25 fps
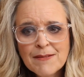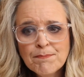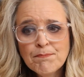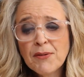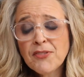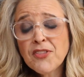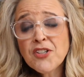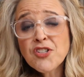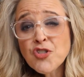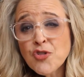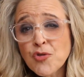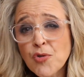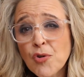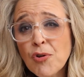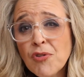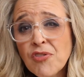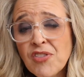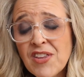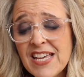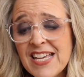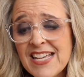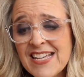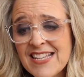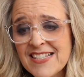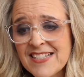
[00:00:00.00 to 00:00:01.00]
But the truth
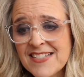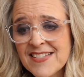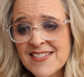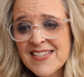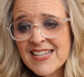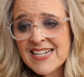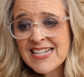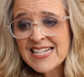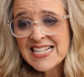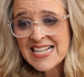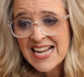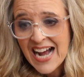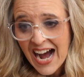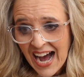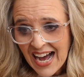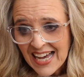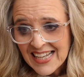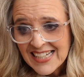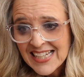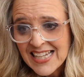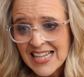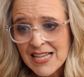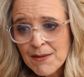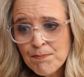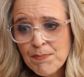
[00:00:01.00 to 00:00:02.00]
is that
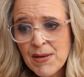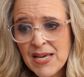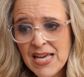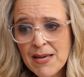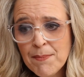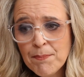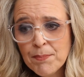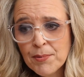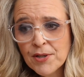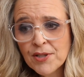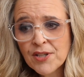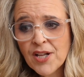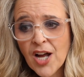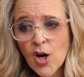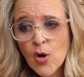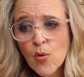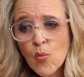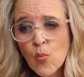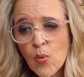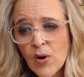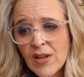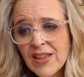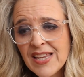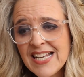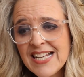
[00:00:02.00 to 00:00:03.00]
godly people are
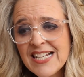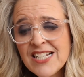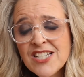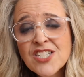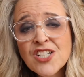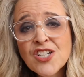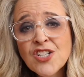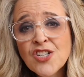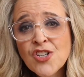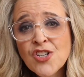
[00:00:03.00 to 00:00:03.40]
willing to